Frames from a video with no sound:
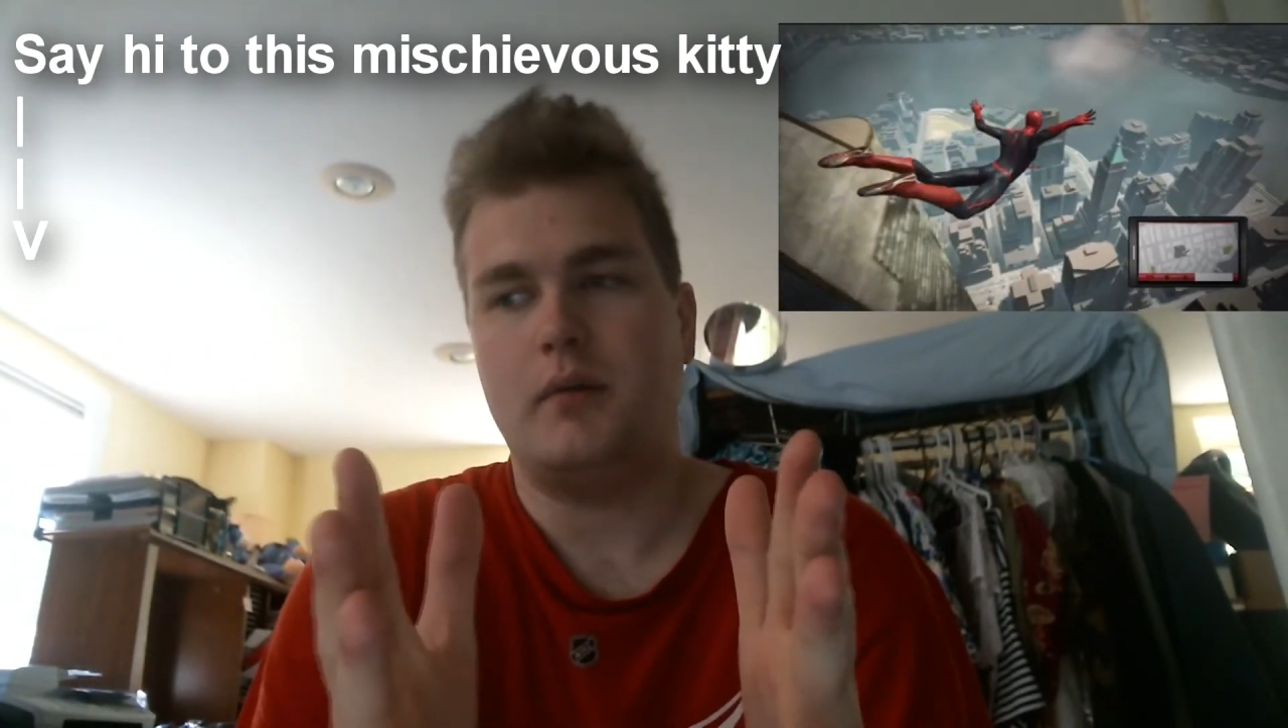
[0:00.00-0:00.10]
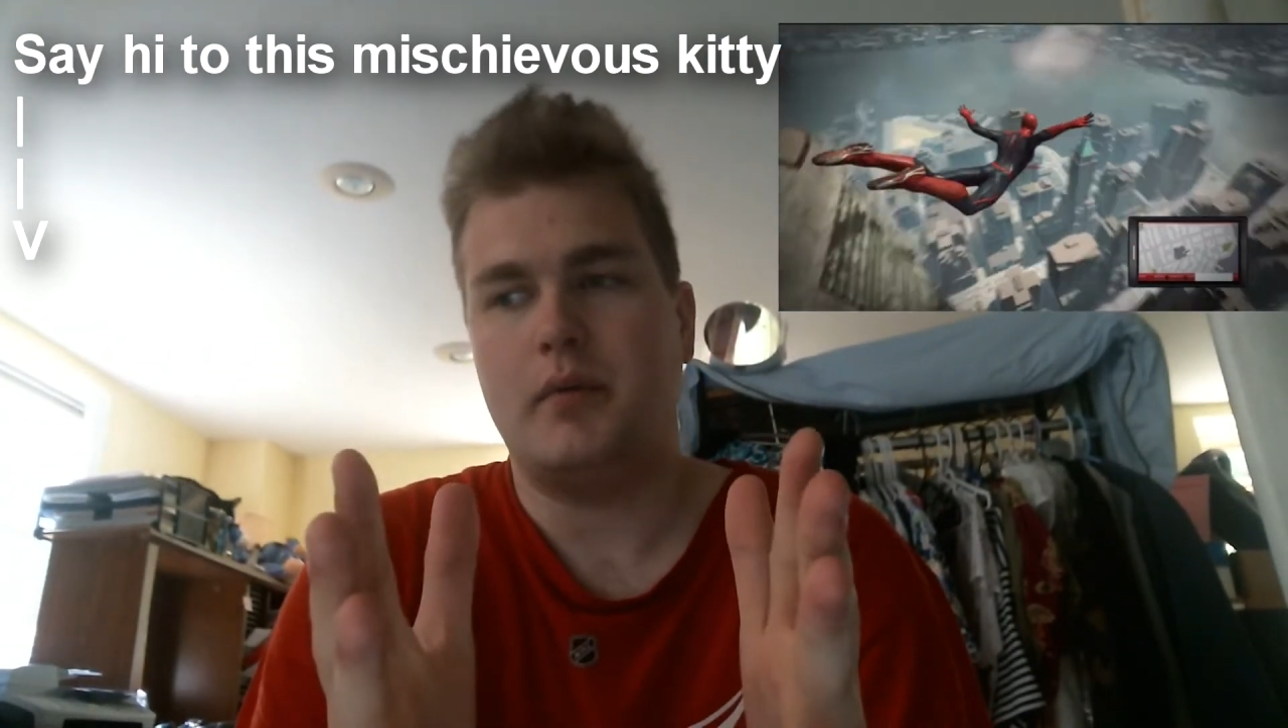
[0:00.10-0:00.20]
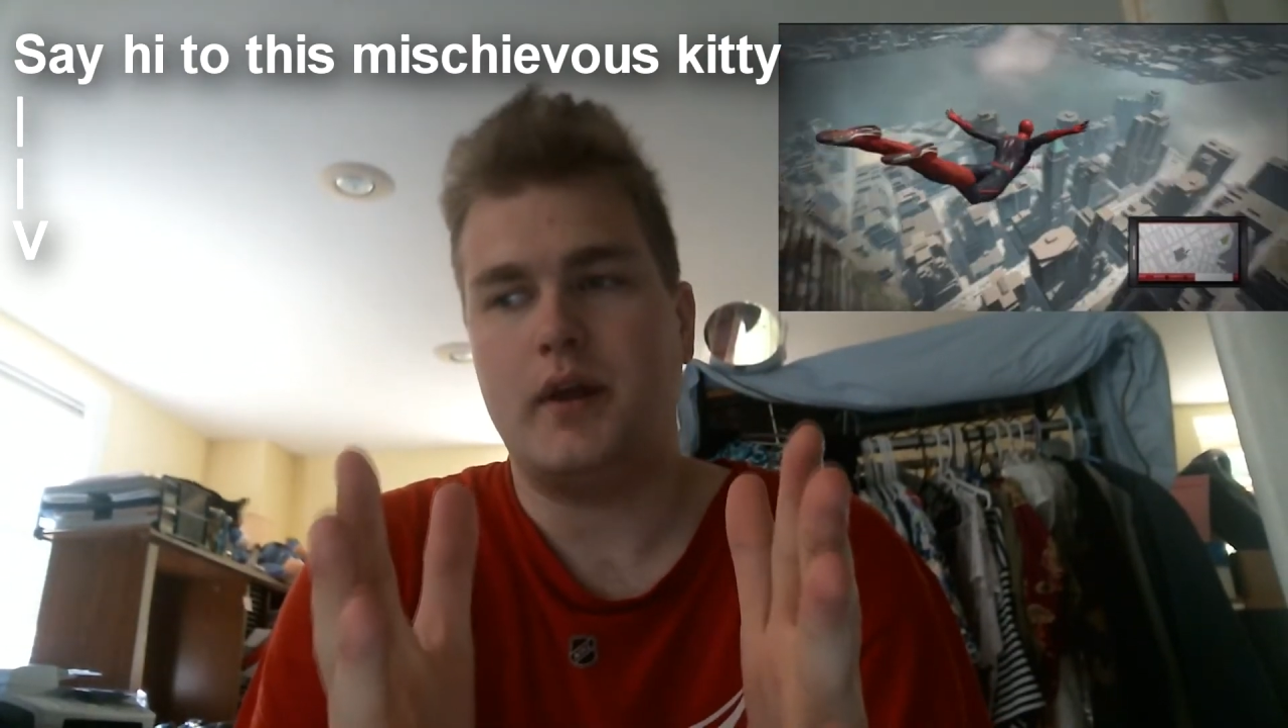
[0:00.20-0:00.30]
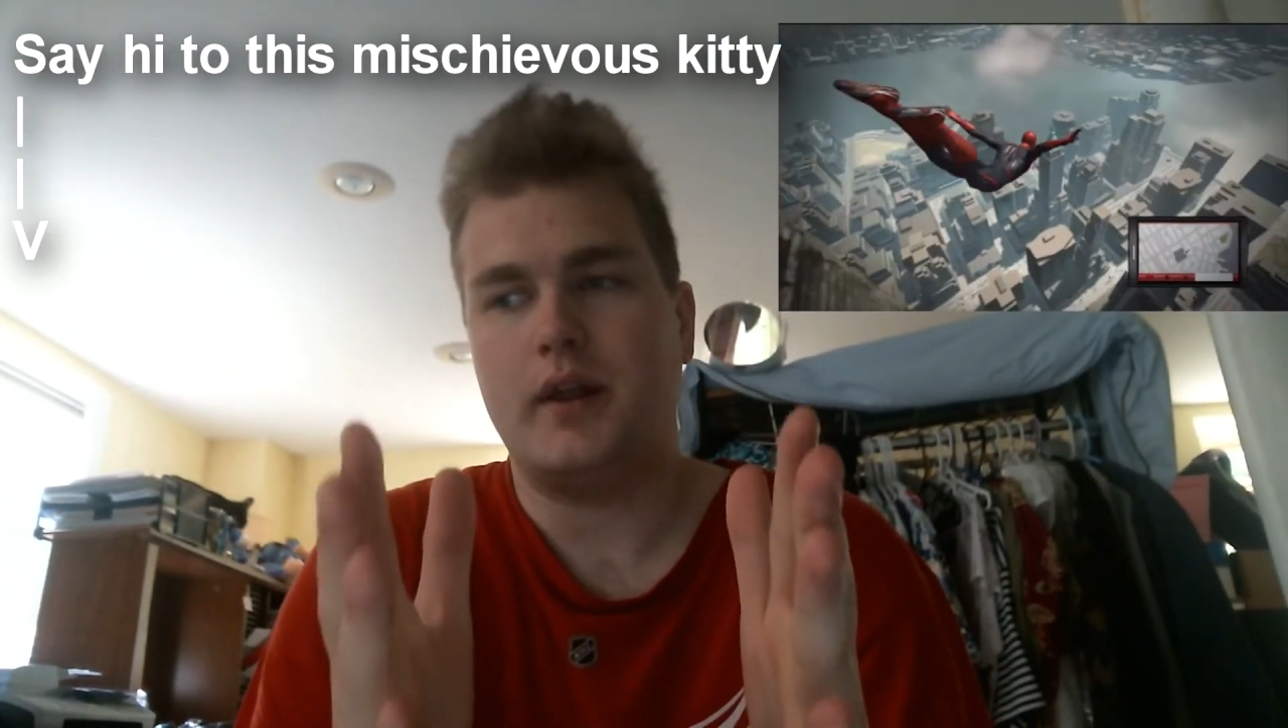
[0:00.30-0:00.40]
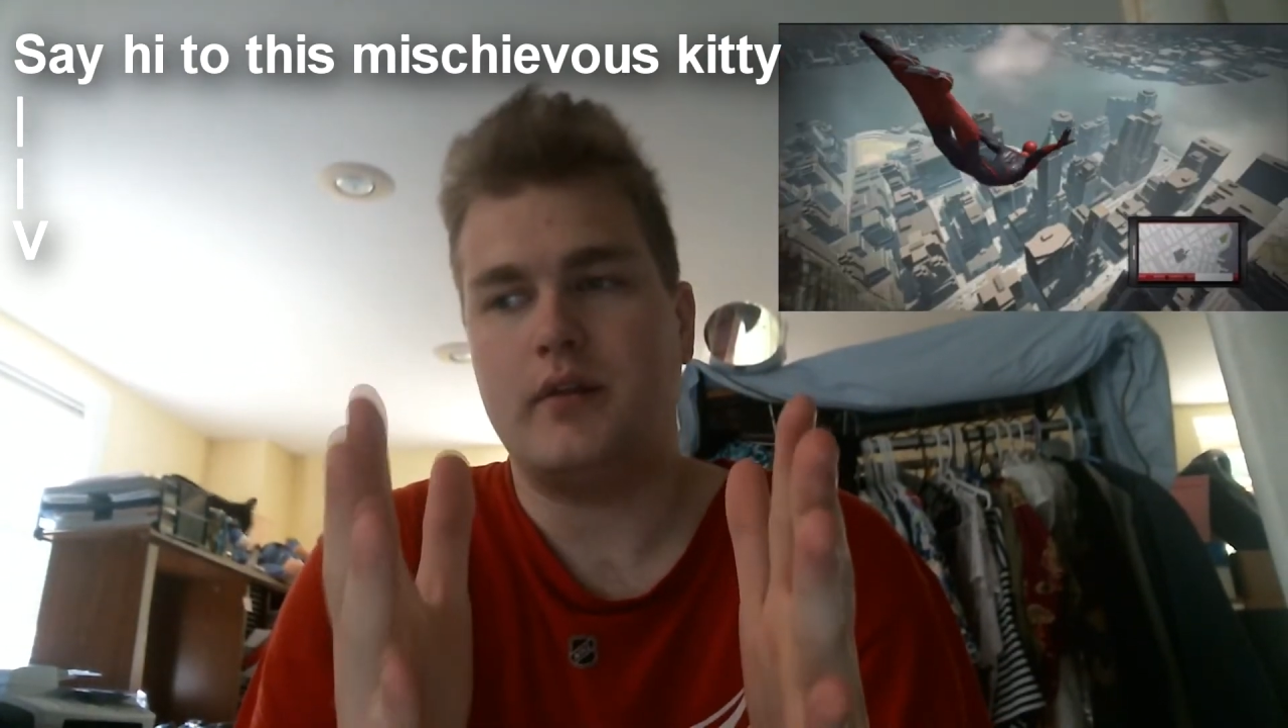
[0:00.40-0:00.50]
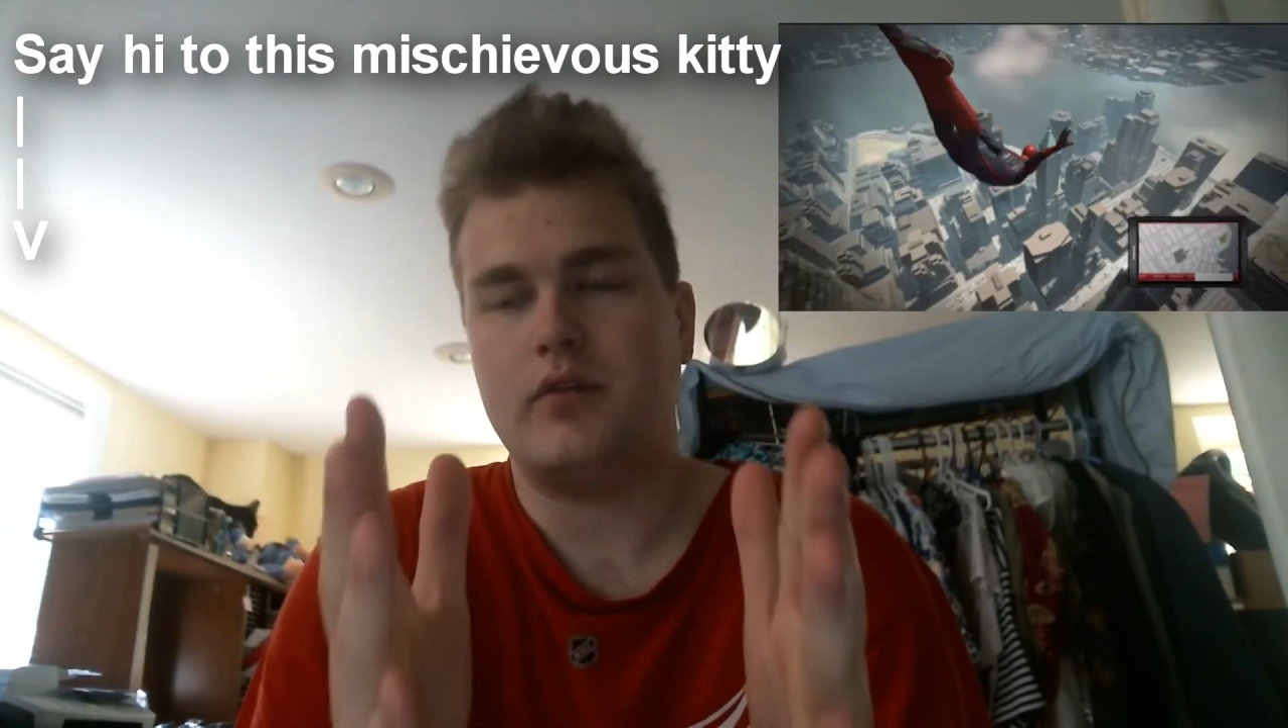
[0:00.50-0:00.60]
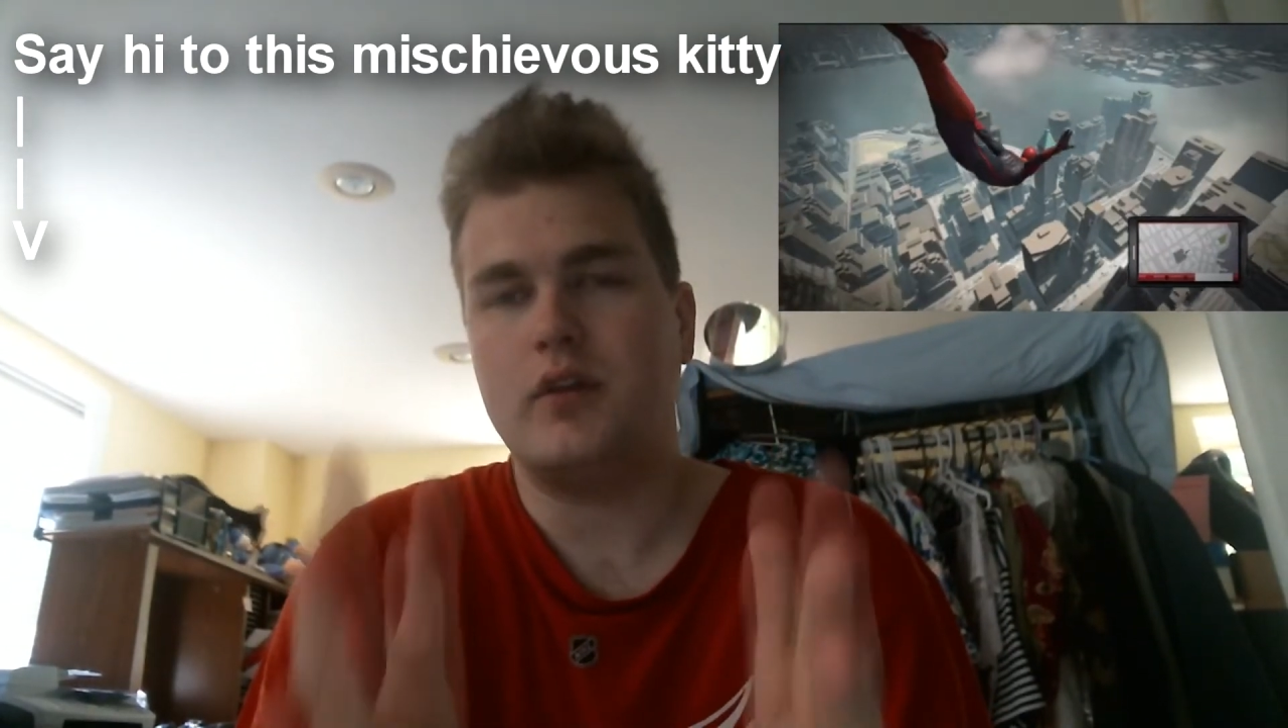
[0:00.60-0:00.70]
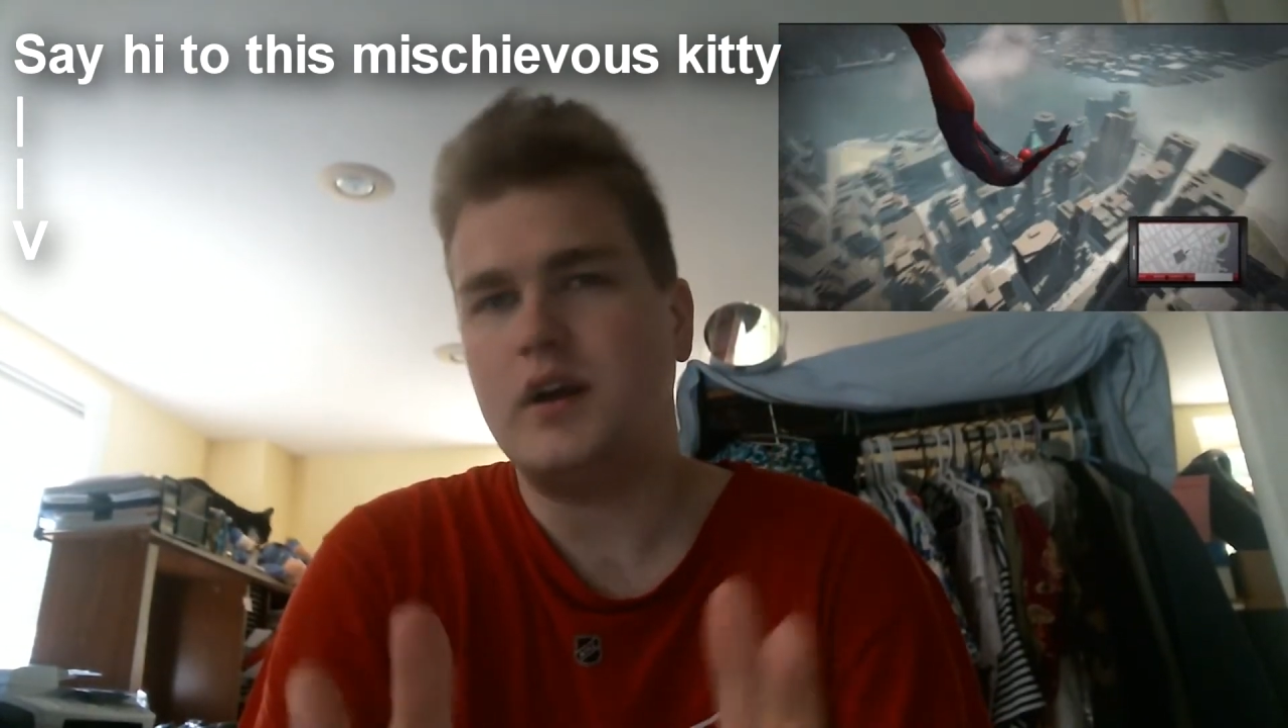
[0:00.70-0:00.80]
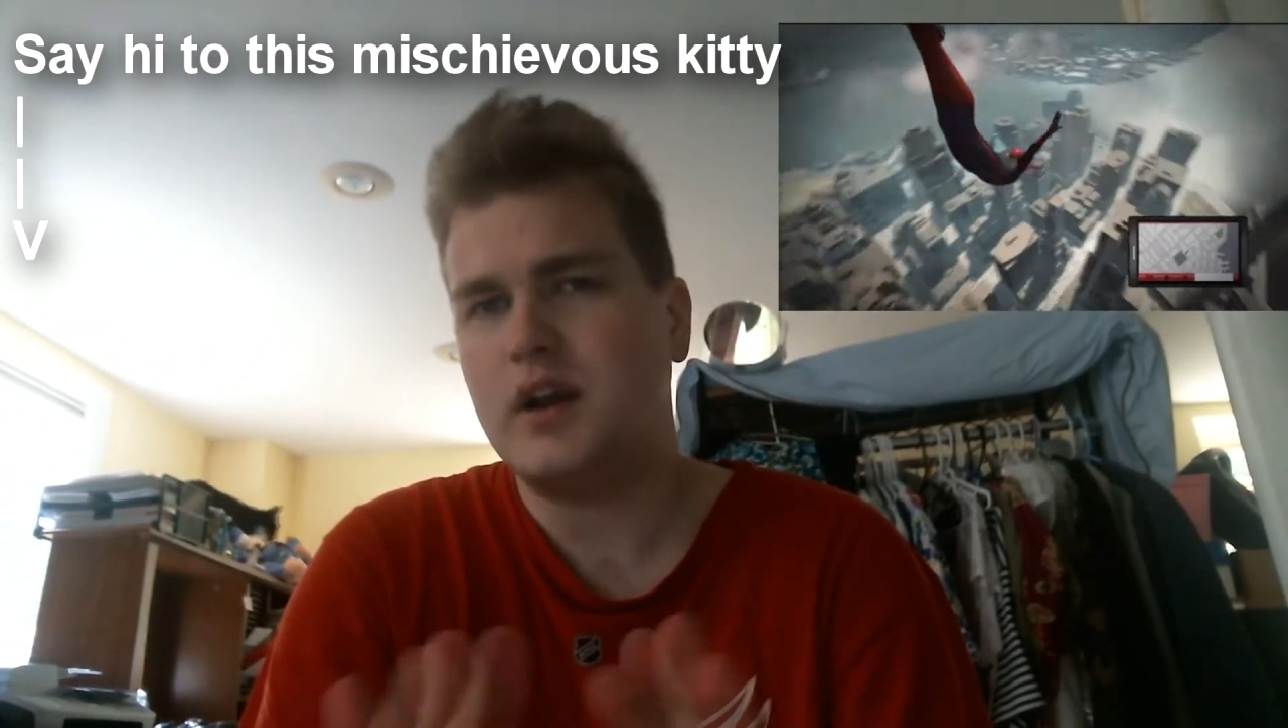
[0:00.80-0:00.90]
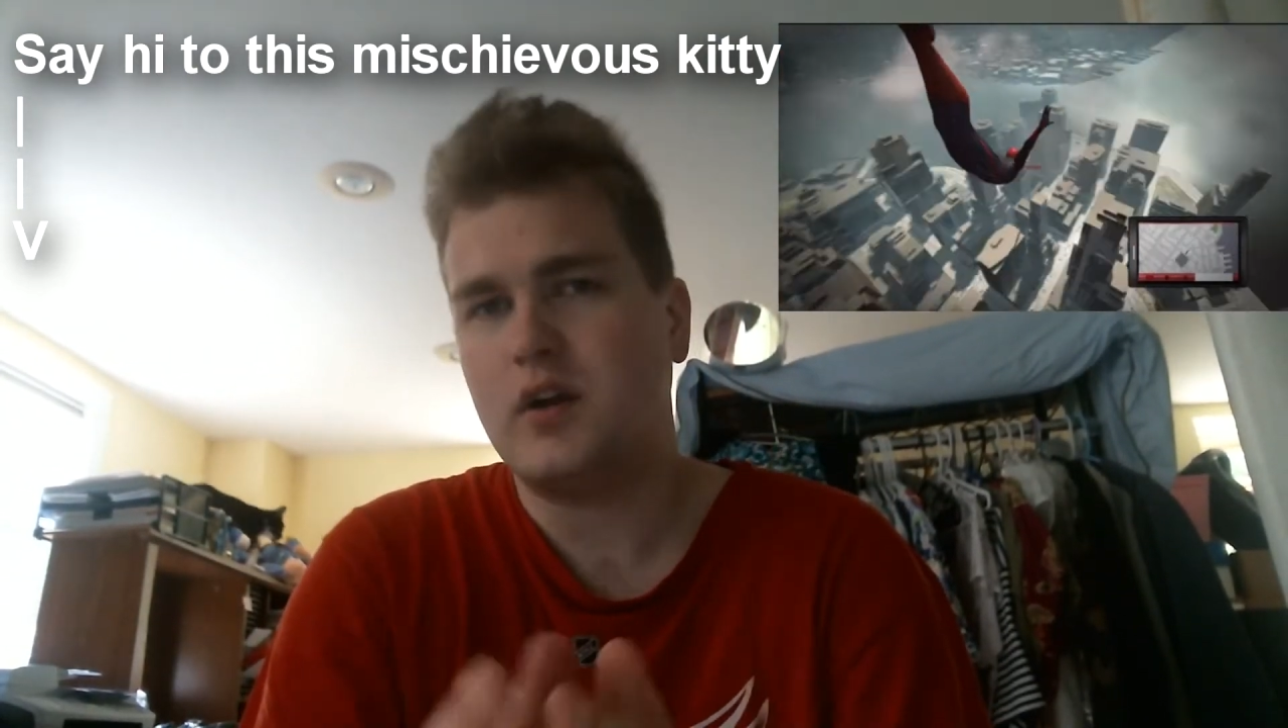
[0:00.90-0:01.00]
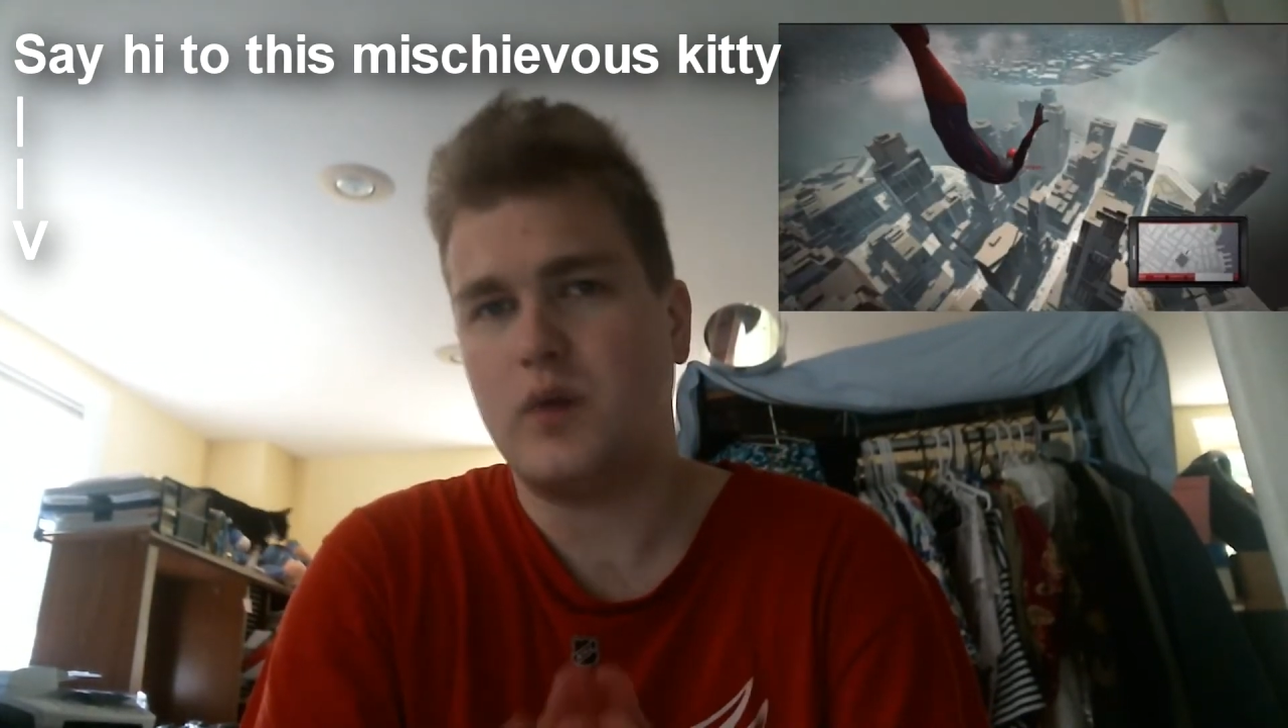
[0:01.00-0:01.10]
But it's not